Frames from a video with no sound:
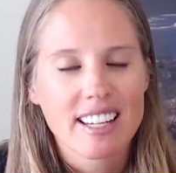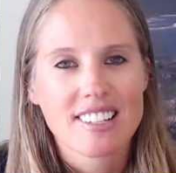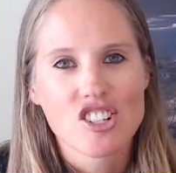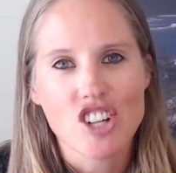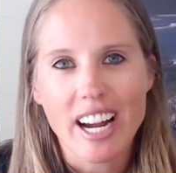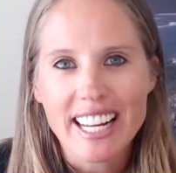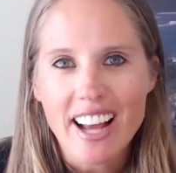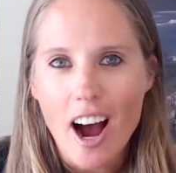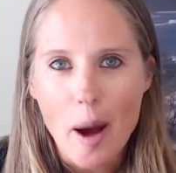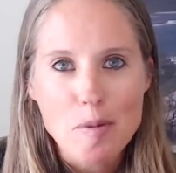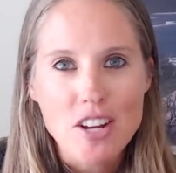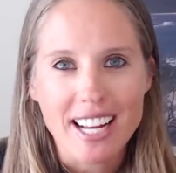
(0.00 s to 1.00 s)
shiny
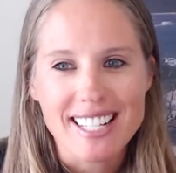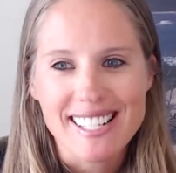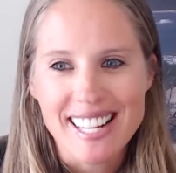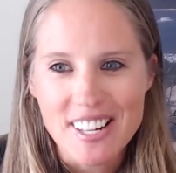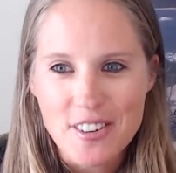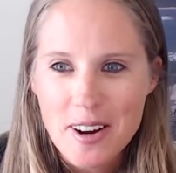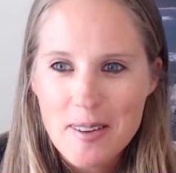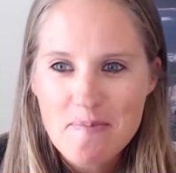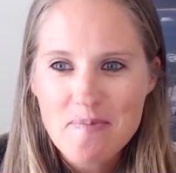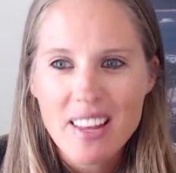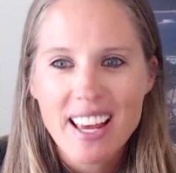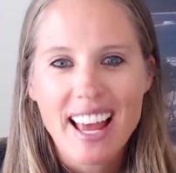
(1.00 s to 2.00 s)
object
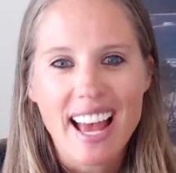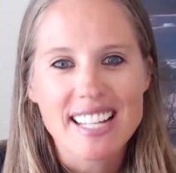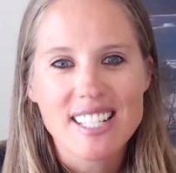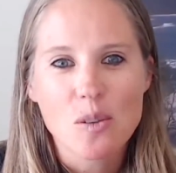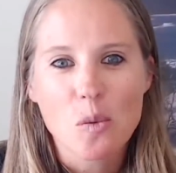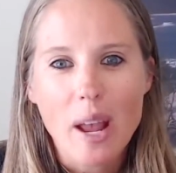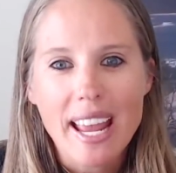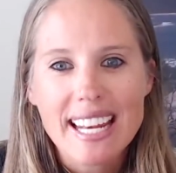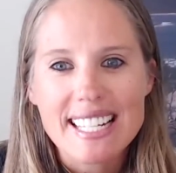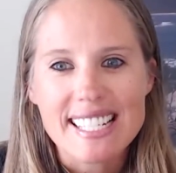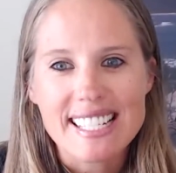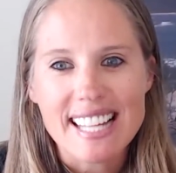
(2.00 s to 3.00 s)
syndrome as a way to
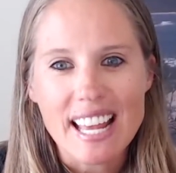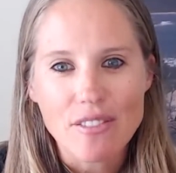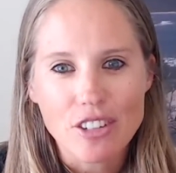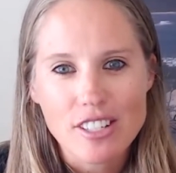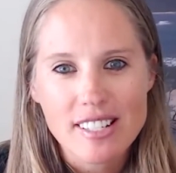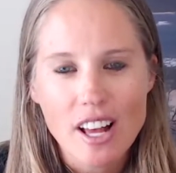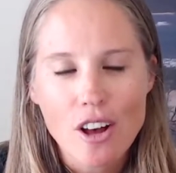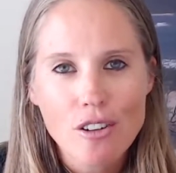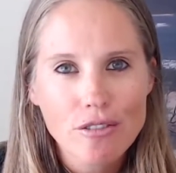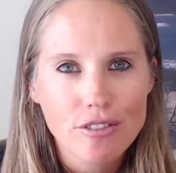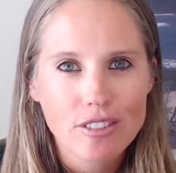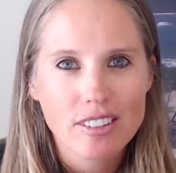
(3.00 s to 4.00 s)
save
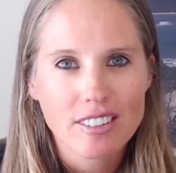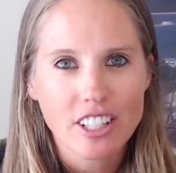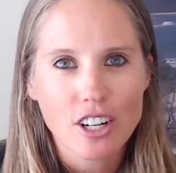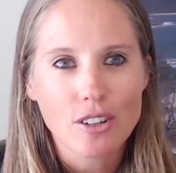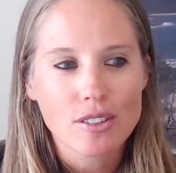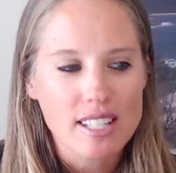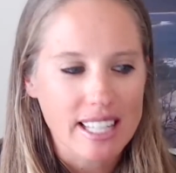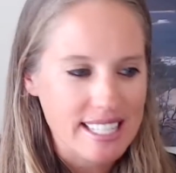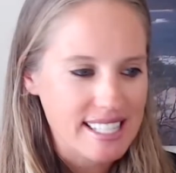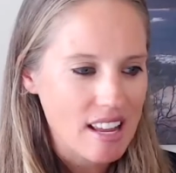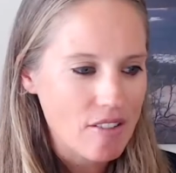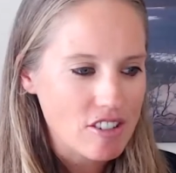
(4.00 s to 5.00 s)
yourself, to
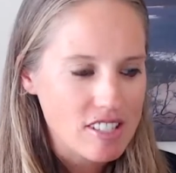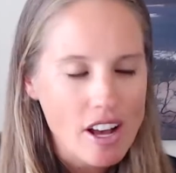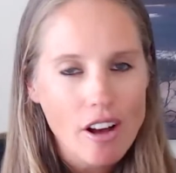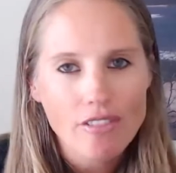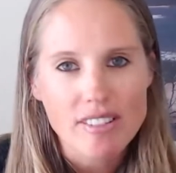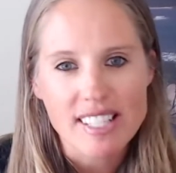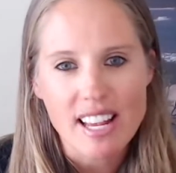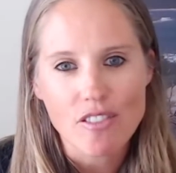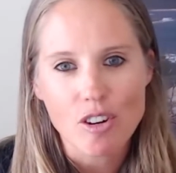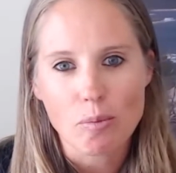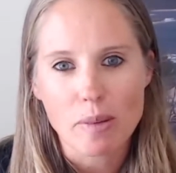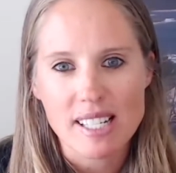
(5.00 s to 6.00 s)
save yourself and save
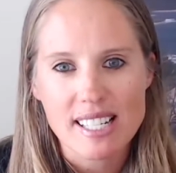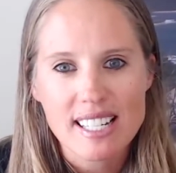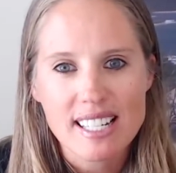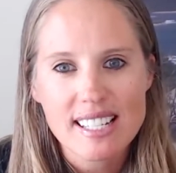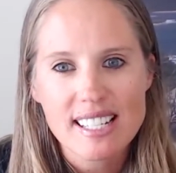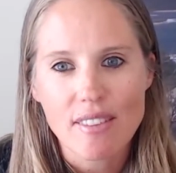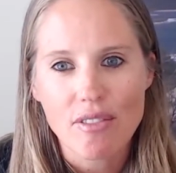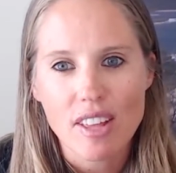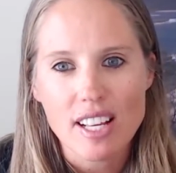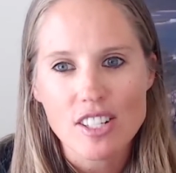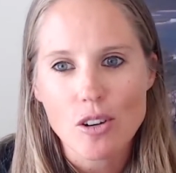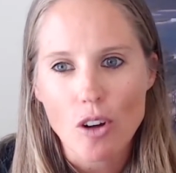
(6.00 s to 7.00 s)
your business if
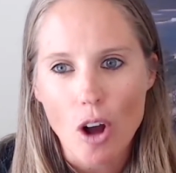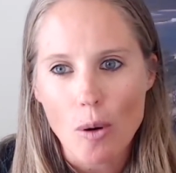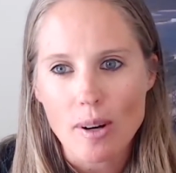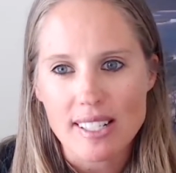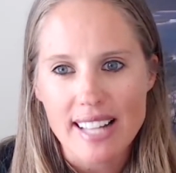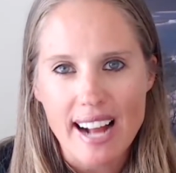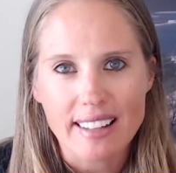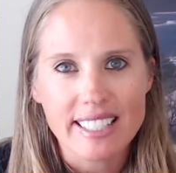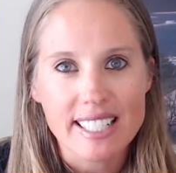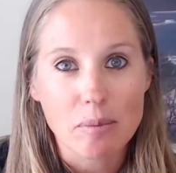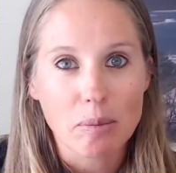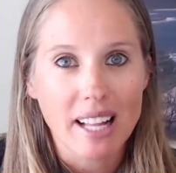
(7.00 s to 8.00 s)
things don't go exactly
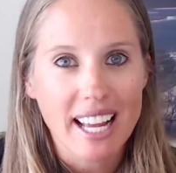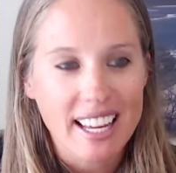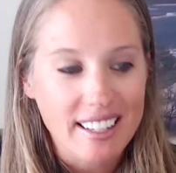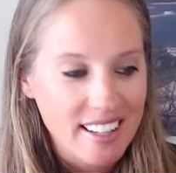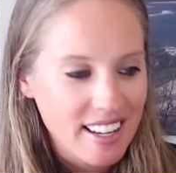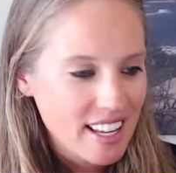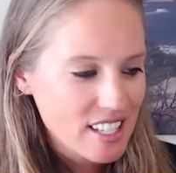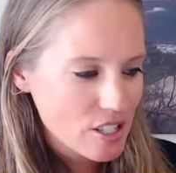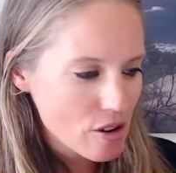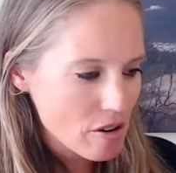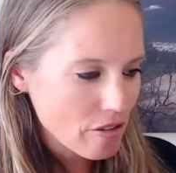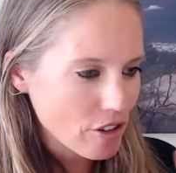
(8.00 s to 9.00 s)
to plan.
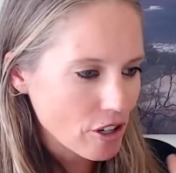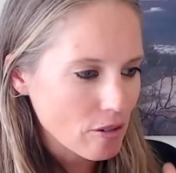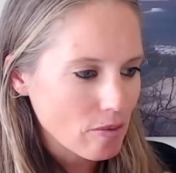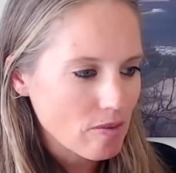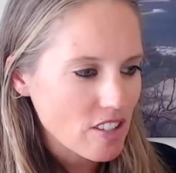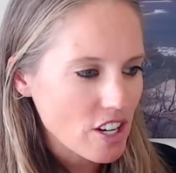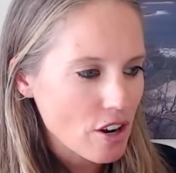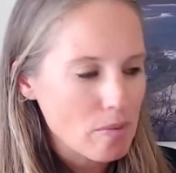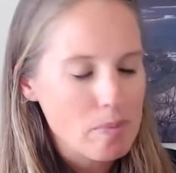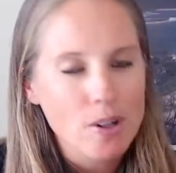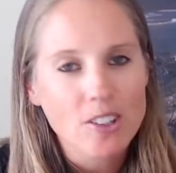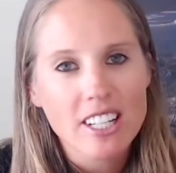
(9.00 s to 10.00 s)
So if you're,
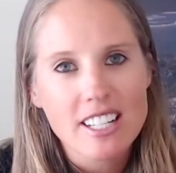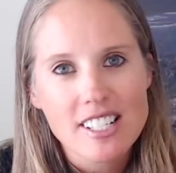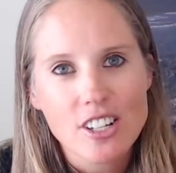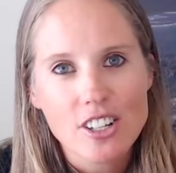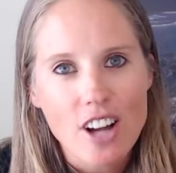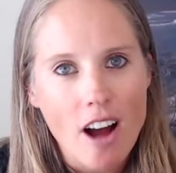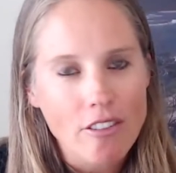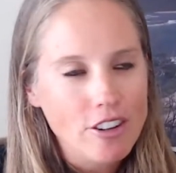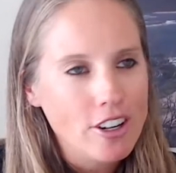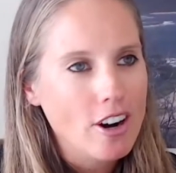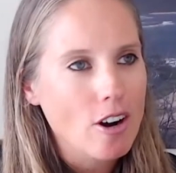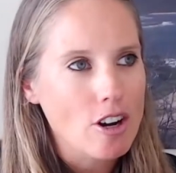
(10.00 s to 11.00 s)
building a certain
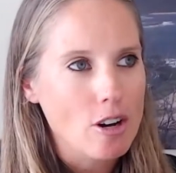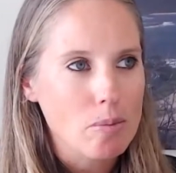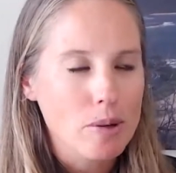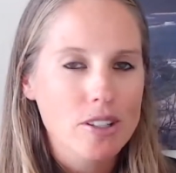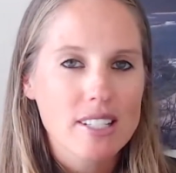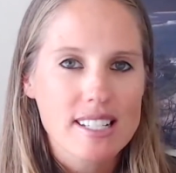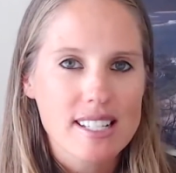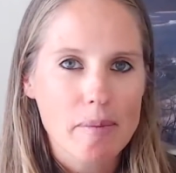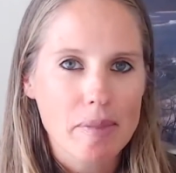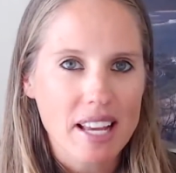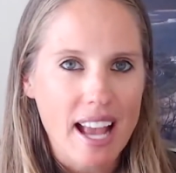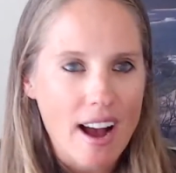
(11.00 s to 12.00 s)
offer or you're building
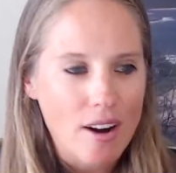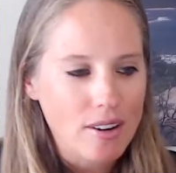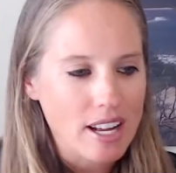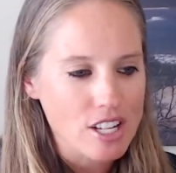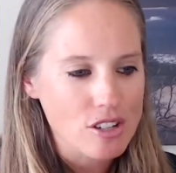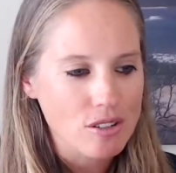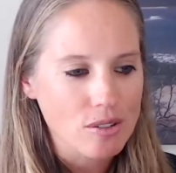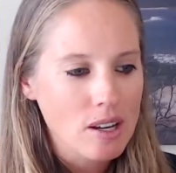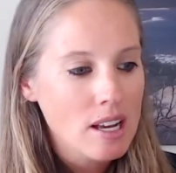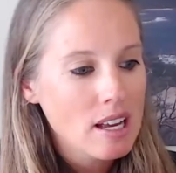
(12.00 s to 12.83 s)
something out and you